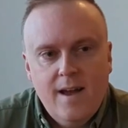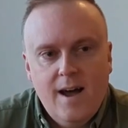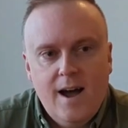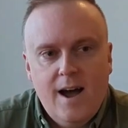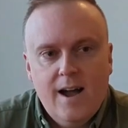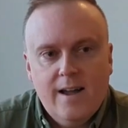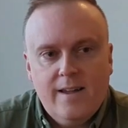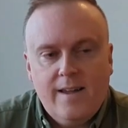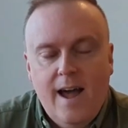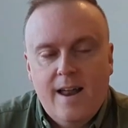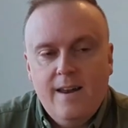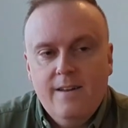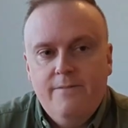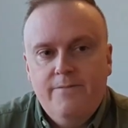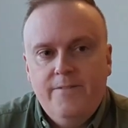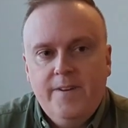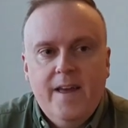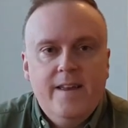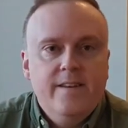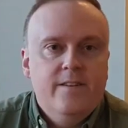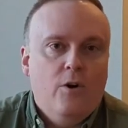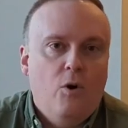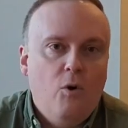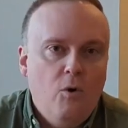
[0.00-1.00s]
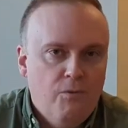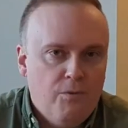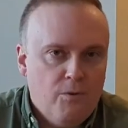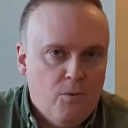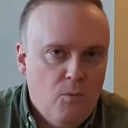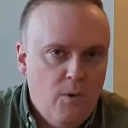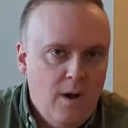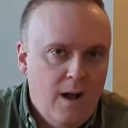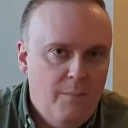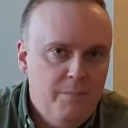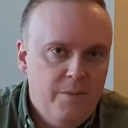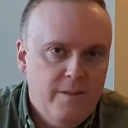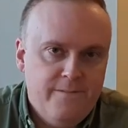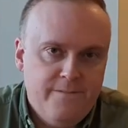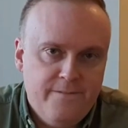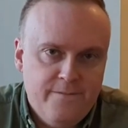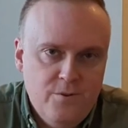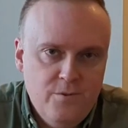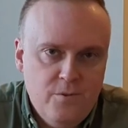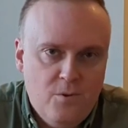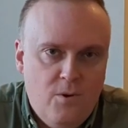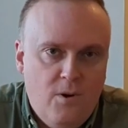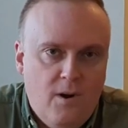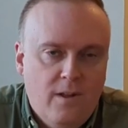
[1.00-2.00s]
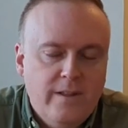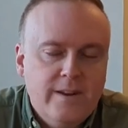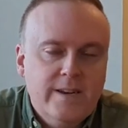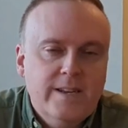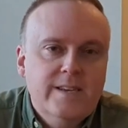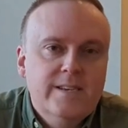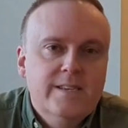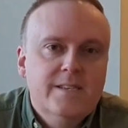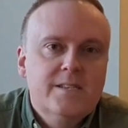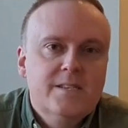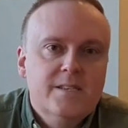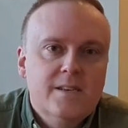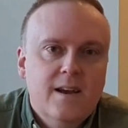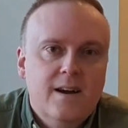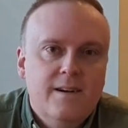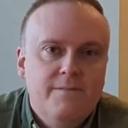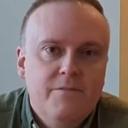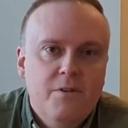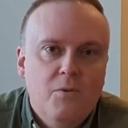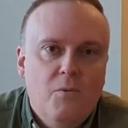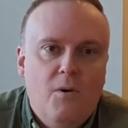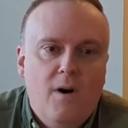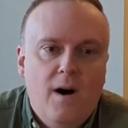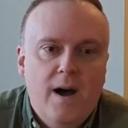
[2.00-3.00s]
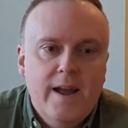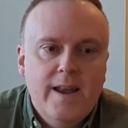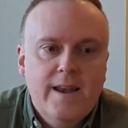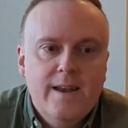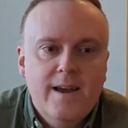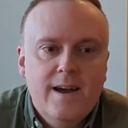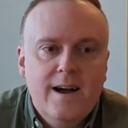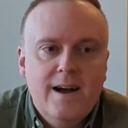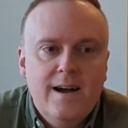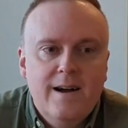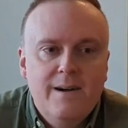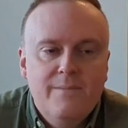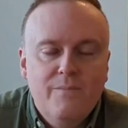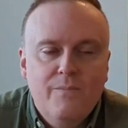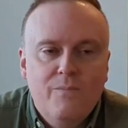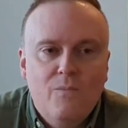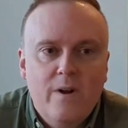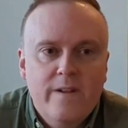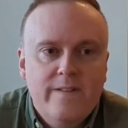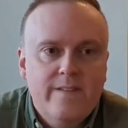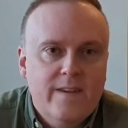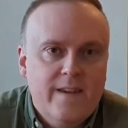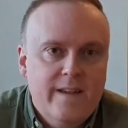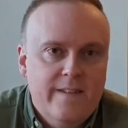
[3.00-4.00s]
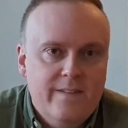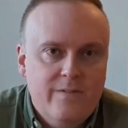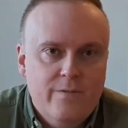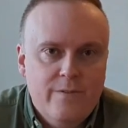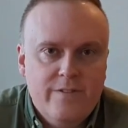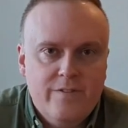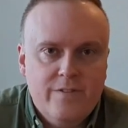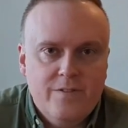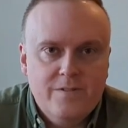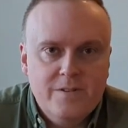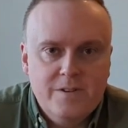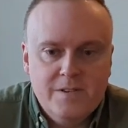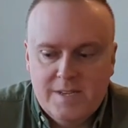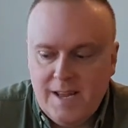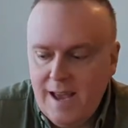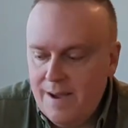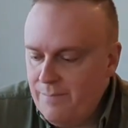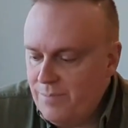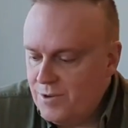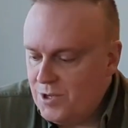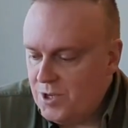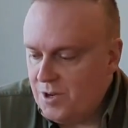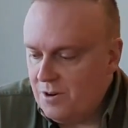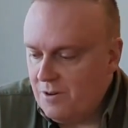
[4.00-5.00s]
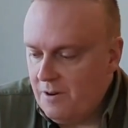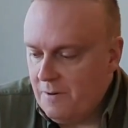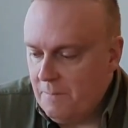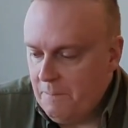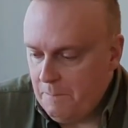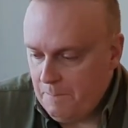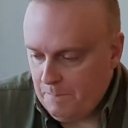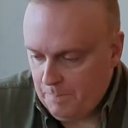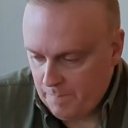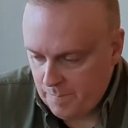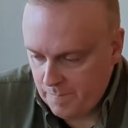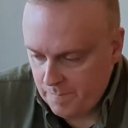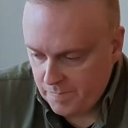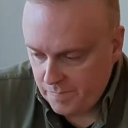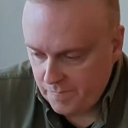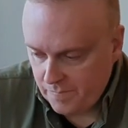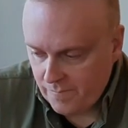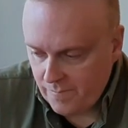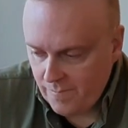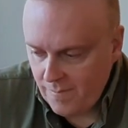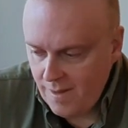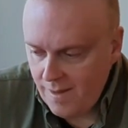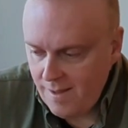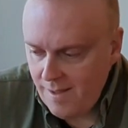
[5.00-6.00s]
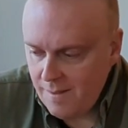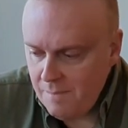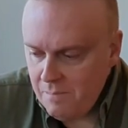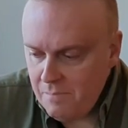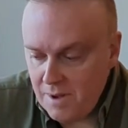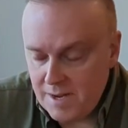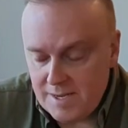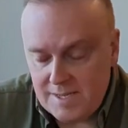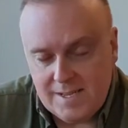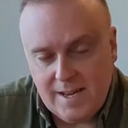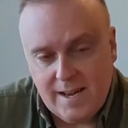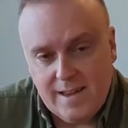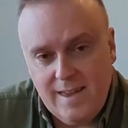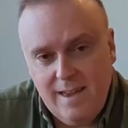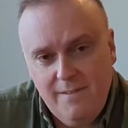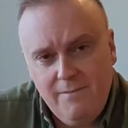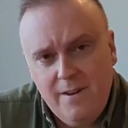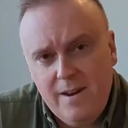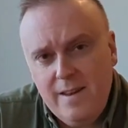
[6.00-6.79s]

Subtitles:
kind of tend to overwhelm the fruit qualities of the wine once it gets to a certain temperature. But given